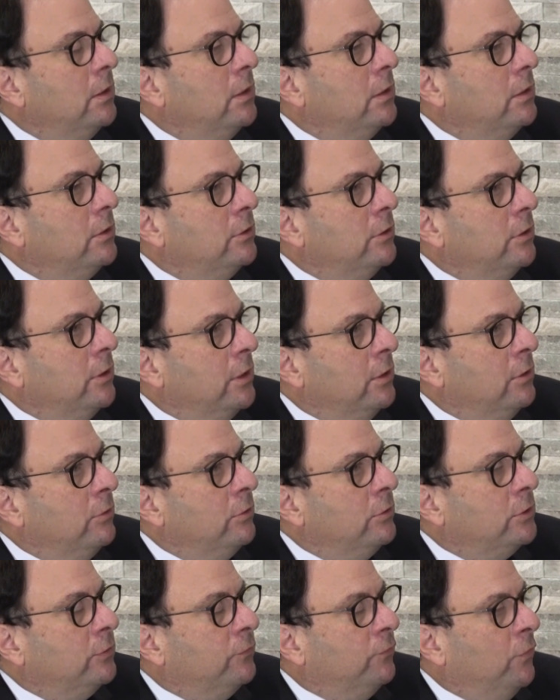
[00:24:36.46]
to
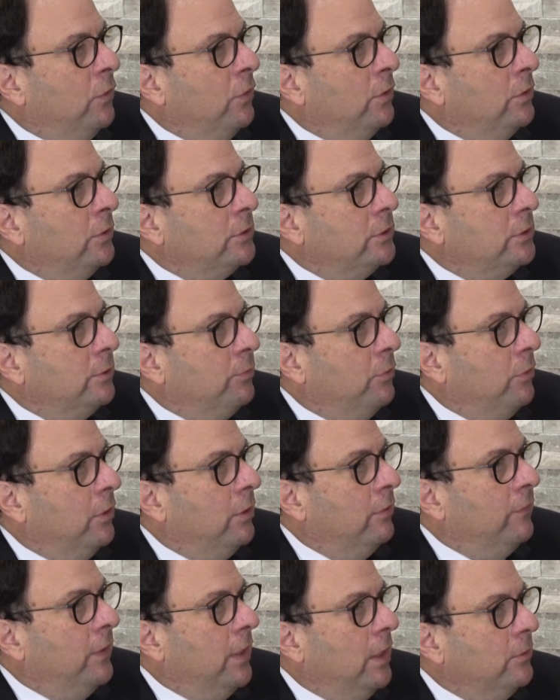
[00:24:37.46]
use for
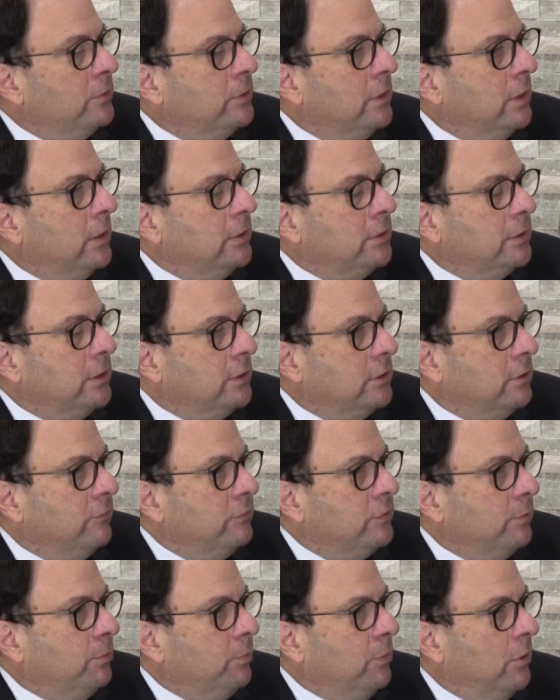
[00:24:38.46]
supportive housing, assistive
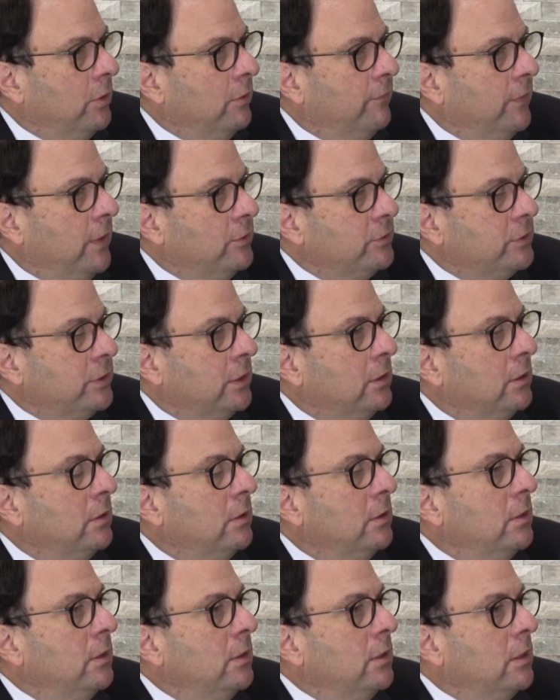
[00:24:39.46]
supportive housing.
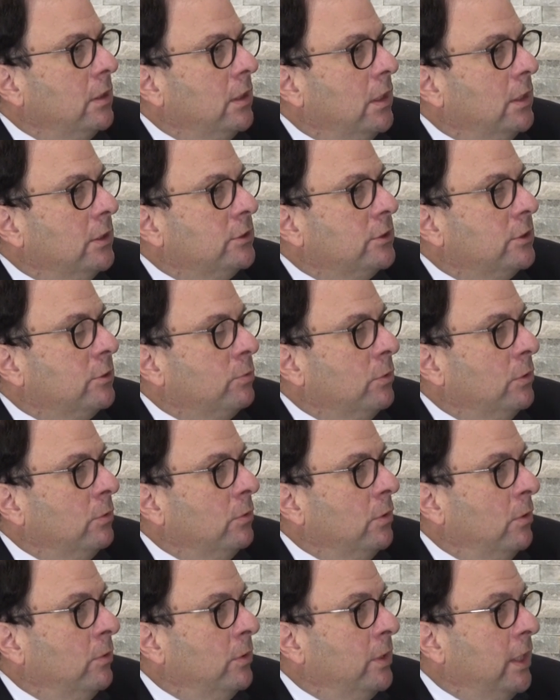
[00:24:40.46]
Because
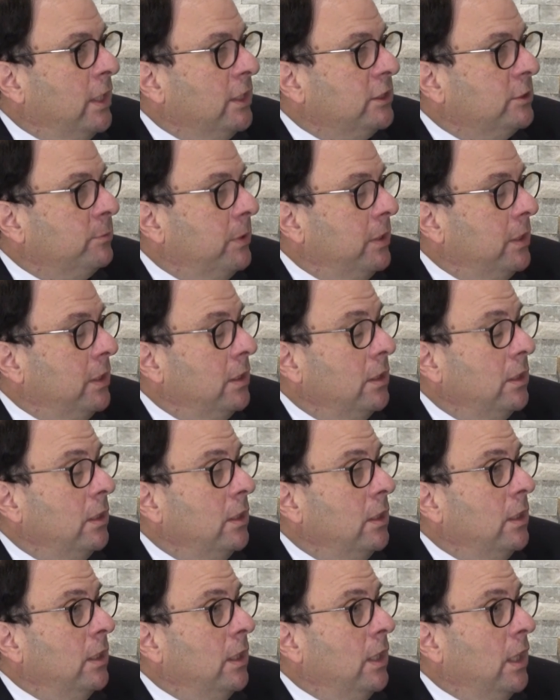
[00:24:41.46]
through ODSP,
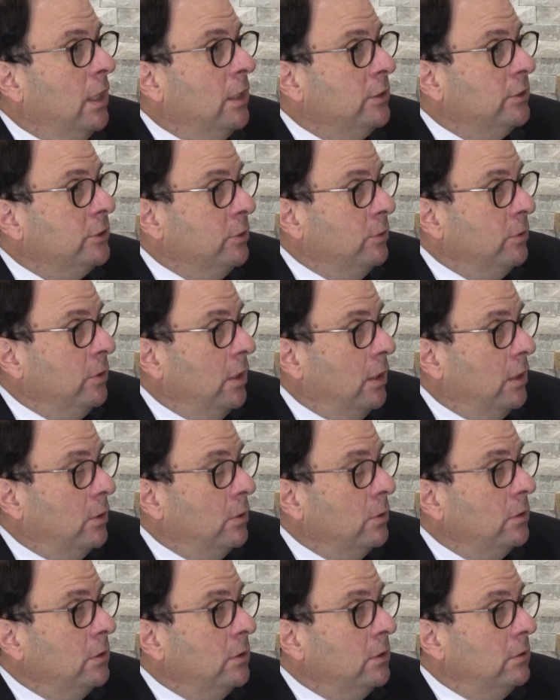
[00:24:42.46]
as you
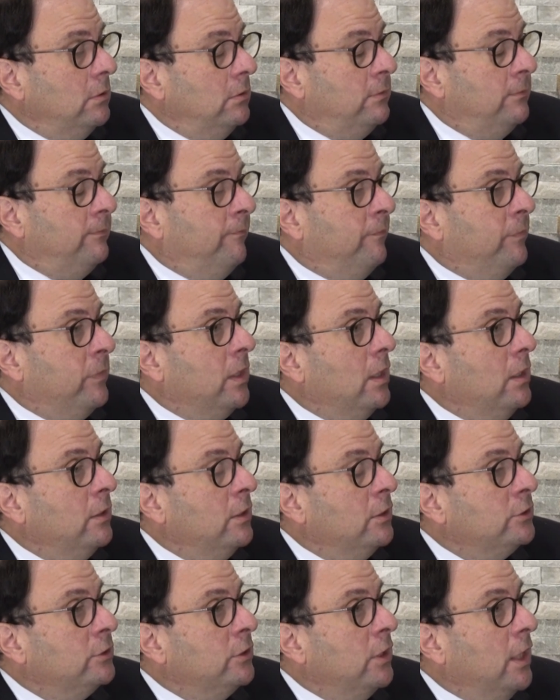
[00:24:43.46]
know,
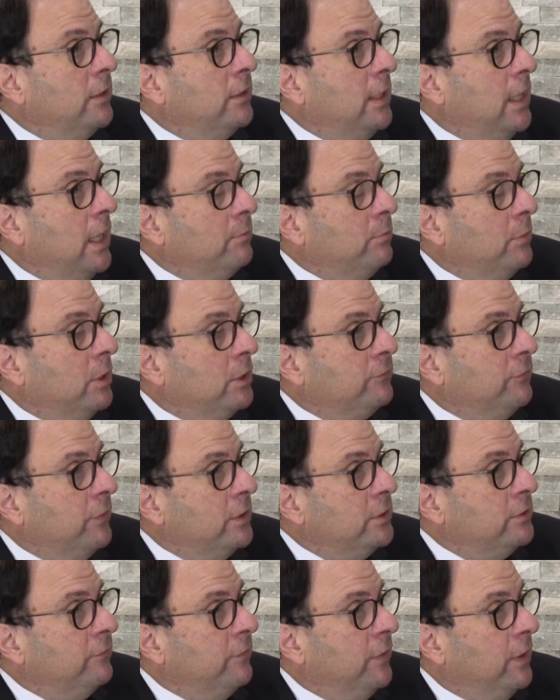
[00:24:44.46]
there's not that much
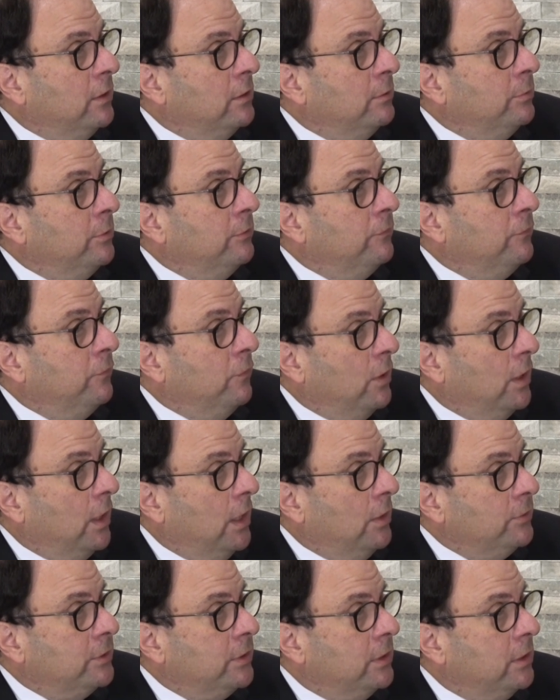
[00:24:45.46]
funds available for
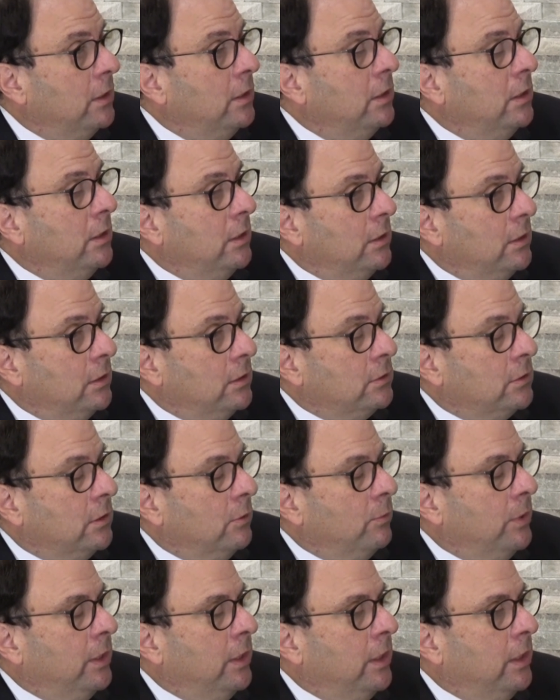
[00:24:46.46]
housing, so
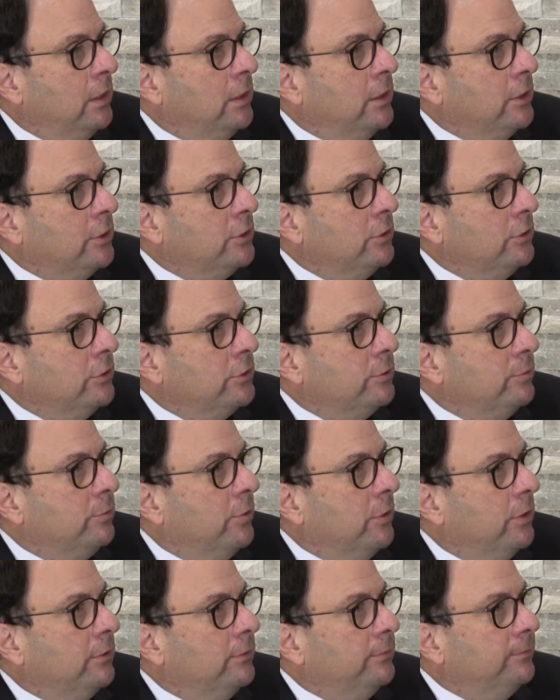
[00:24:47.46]
we need additional support.